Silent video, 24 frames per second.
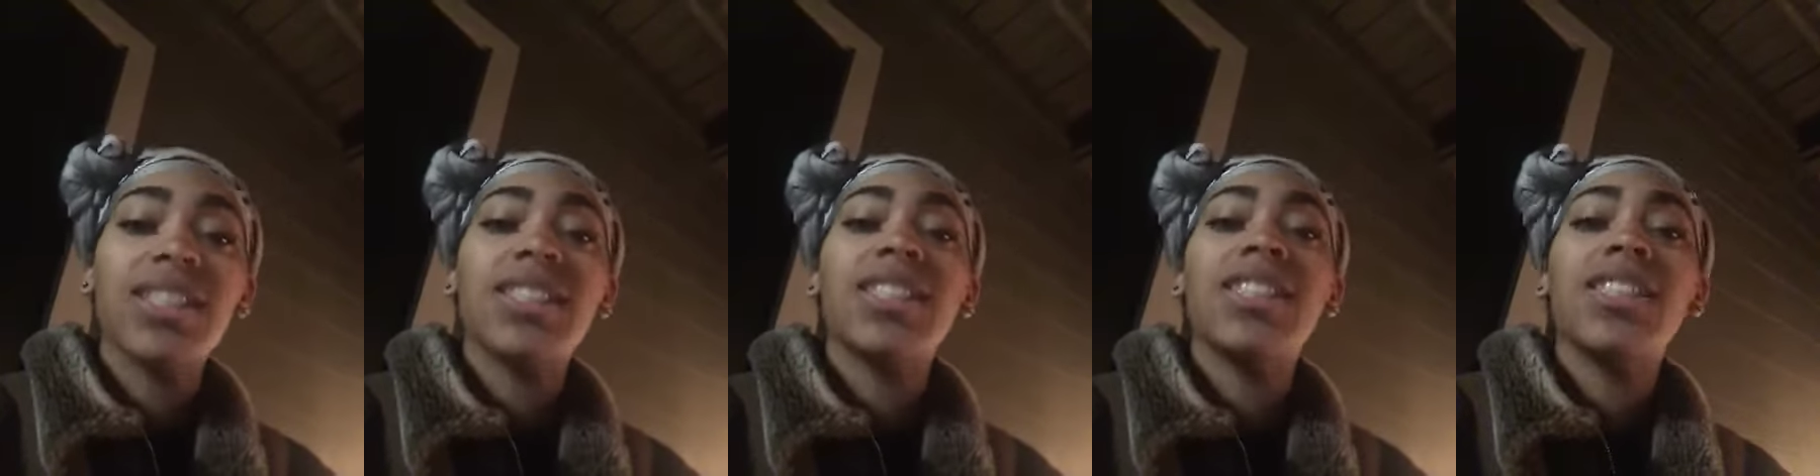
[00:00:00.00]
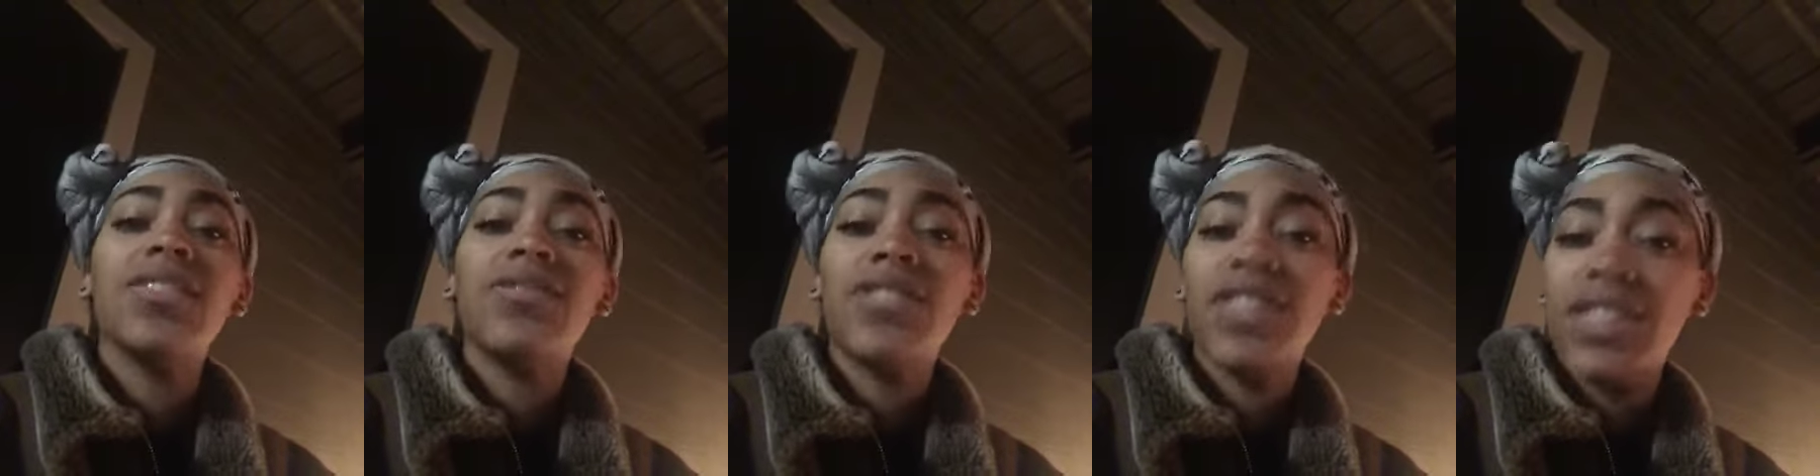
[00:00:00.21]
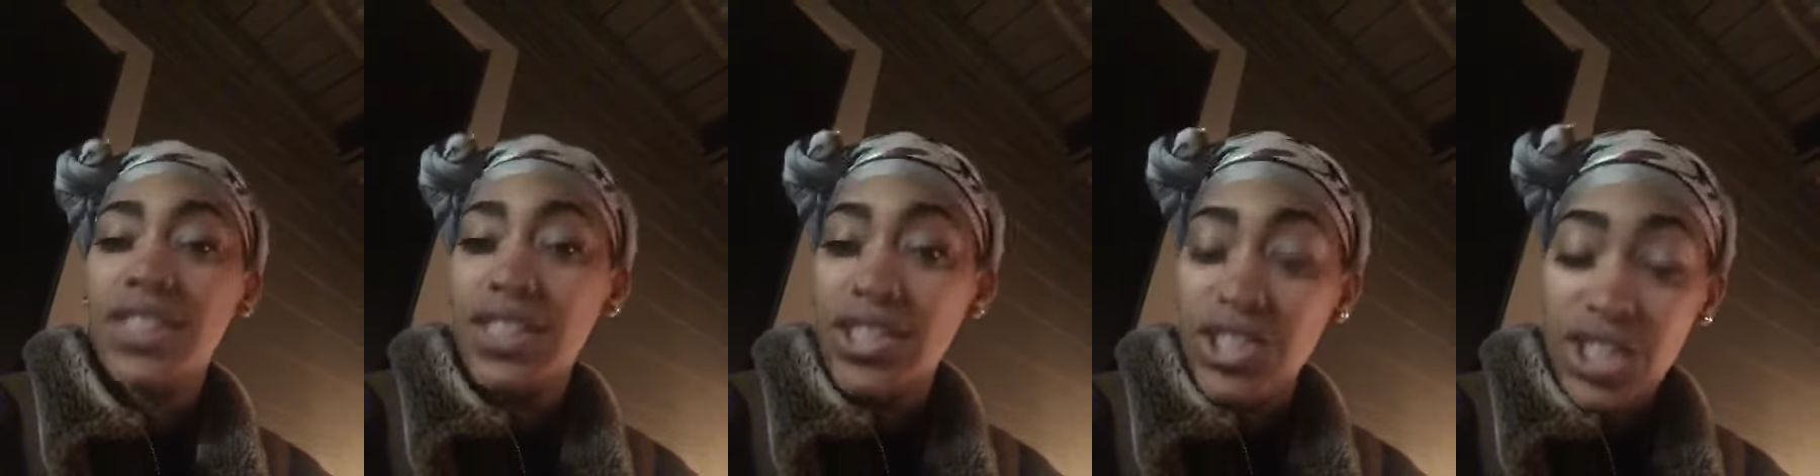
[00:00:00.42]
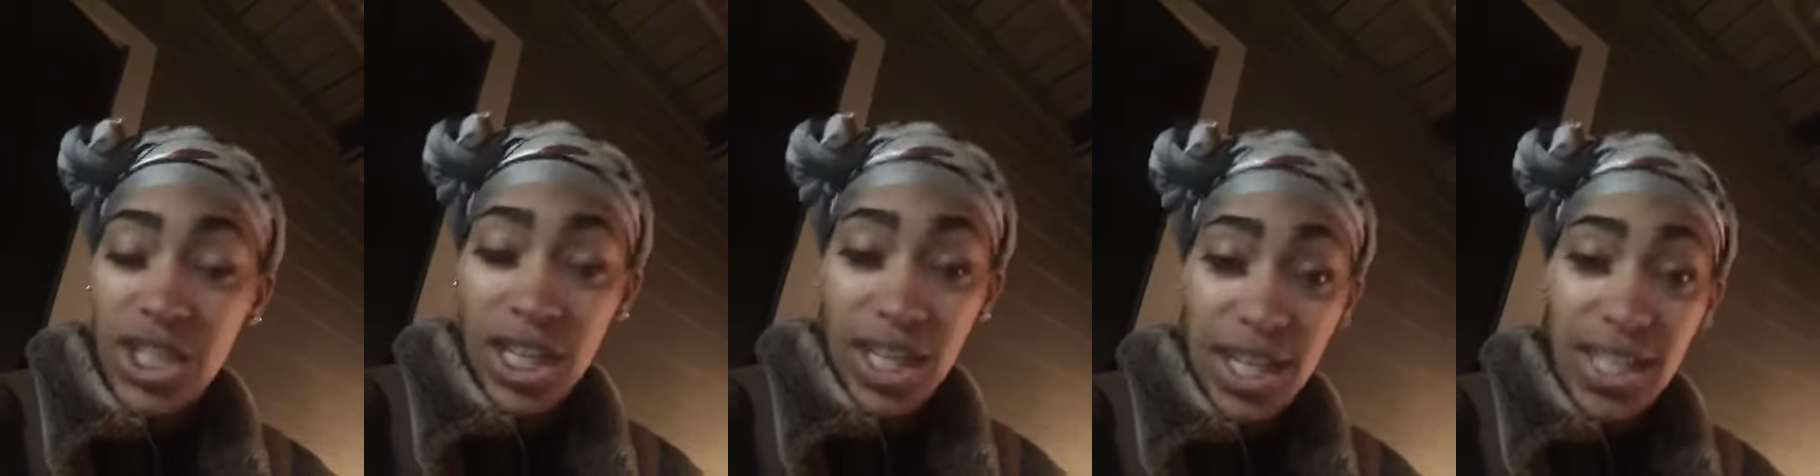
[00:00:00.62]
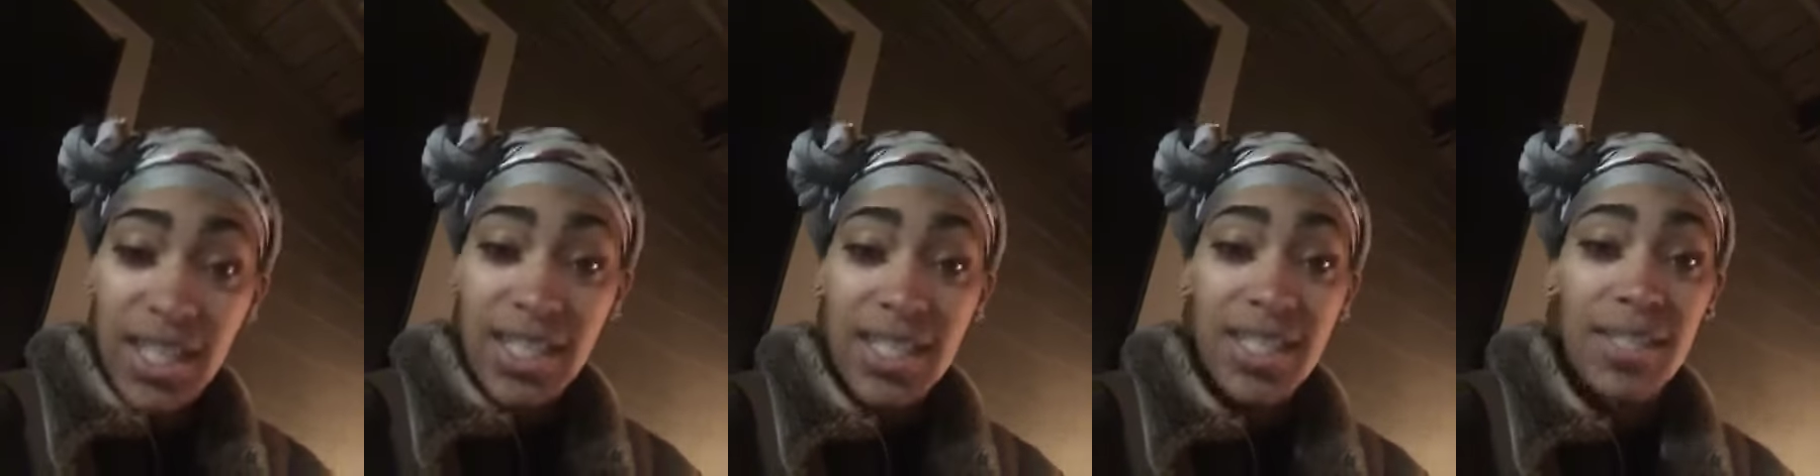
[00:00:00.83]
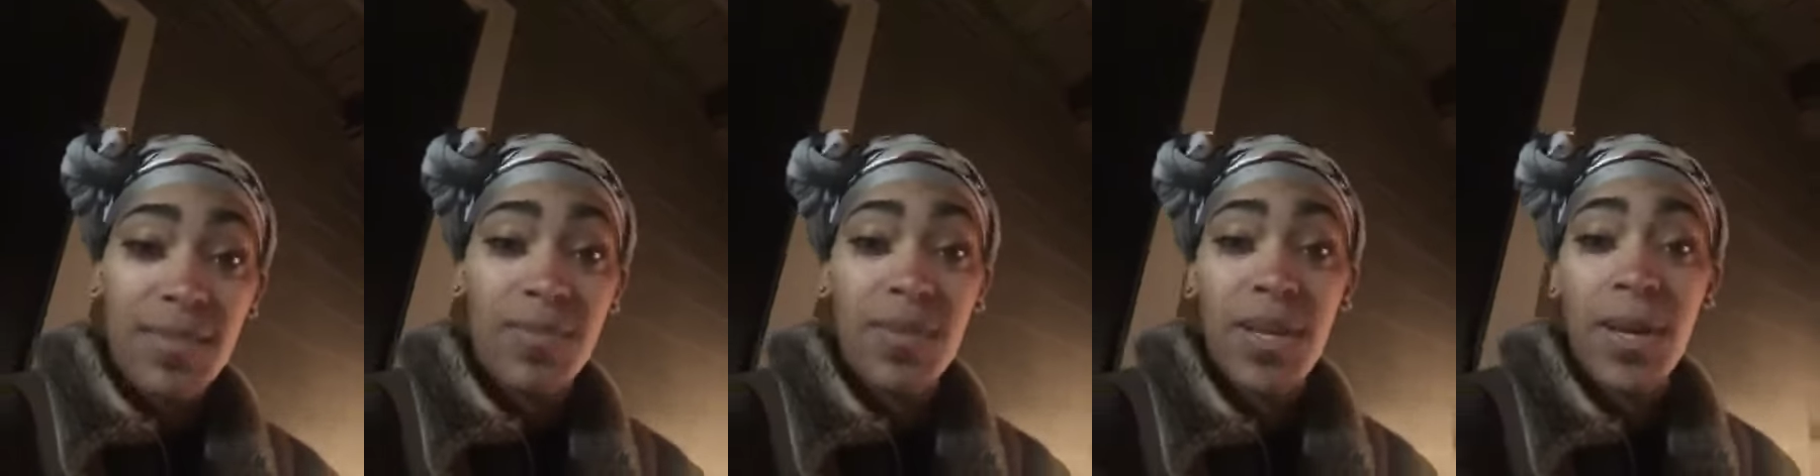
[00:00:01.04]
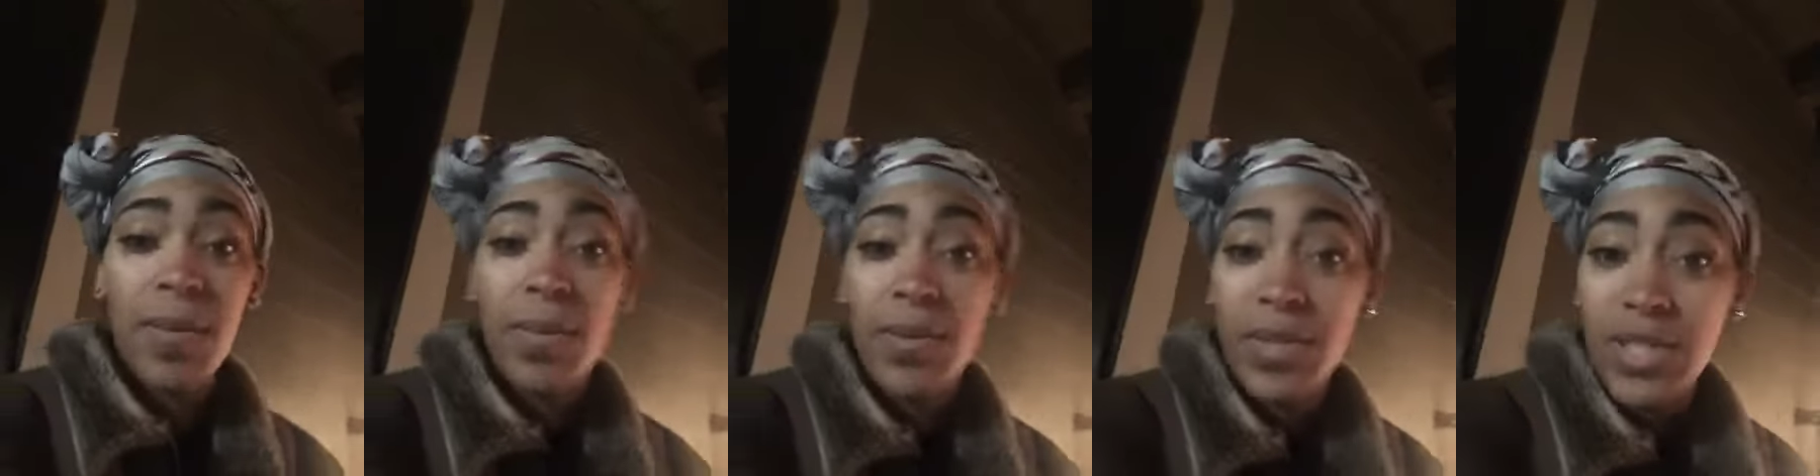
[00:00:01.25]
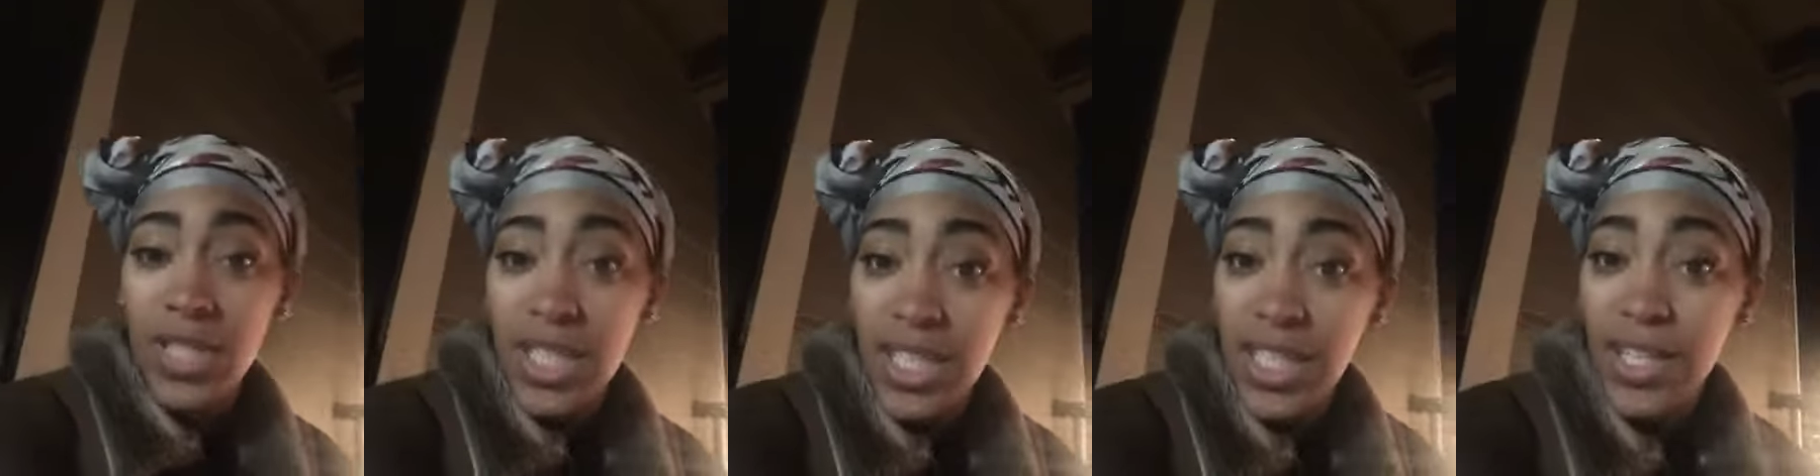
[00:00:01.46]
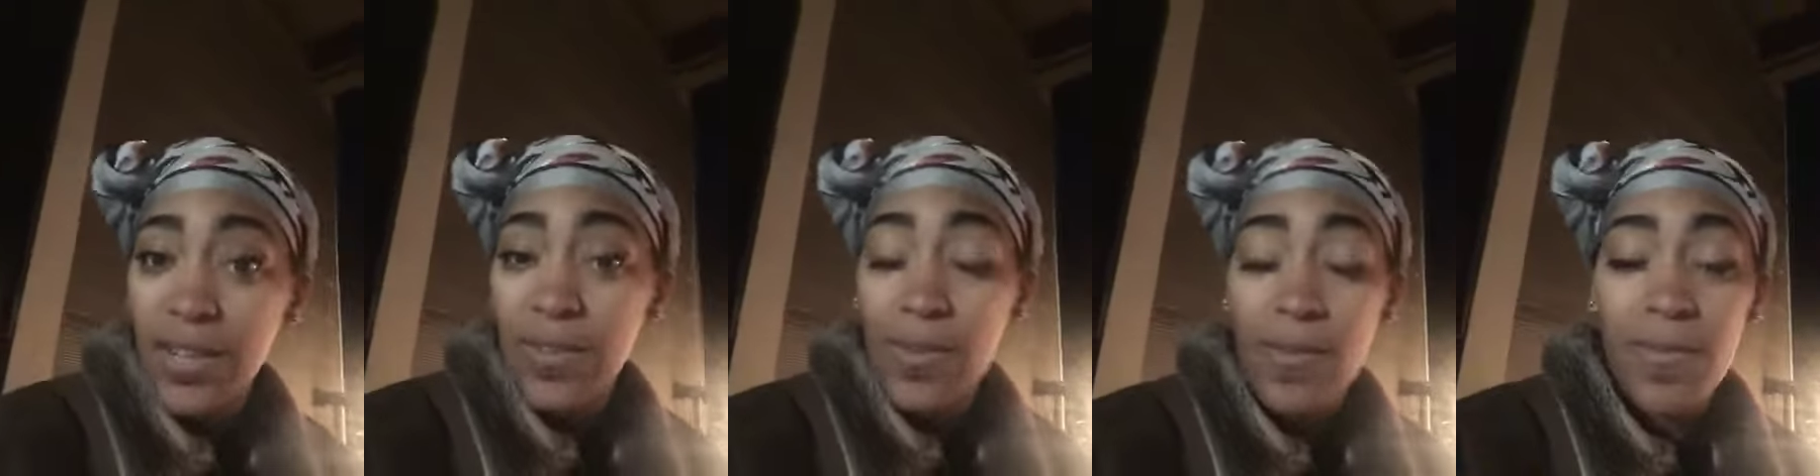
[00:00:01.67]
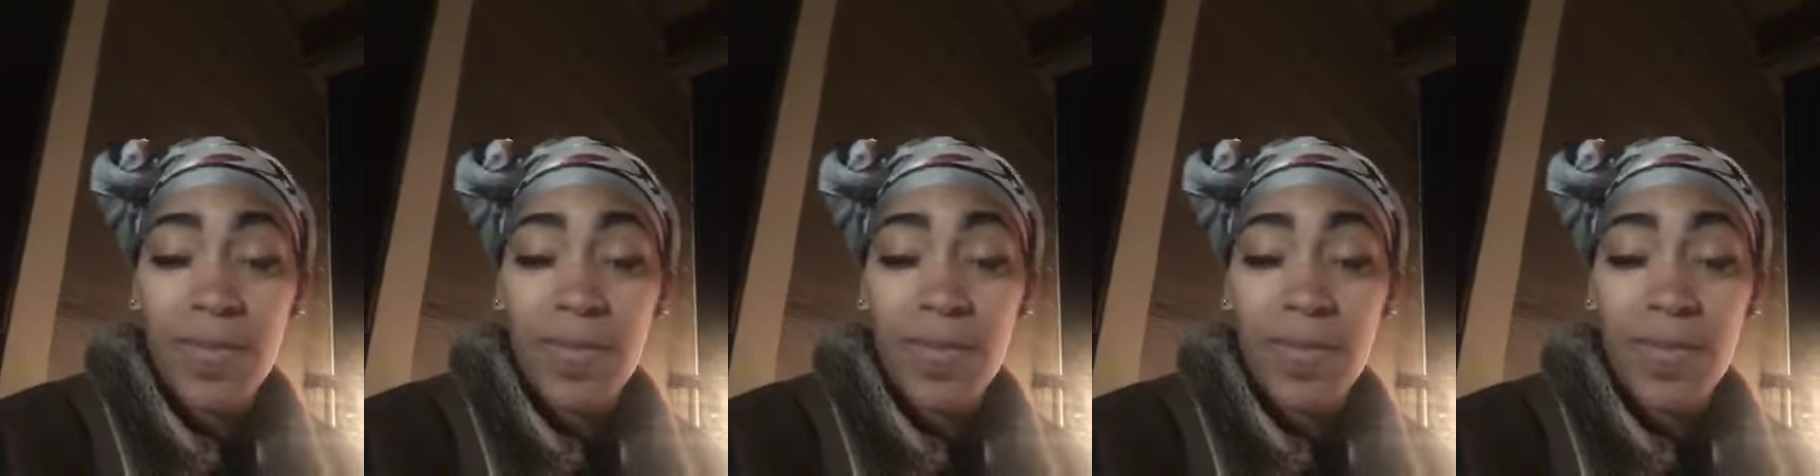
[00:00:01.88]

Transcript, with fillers: and give us a chance to be able to hear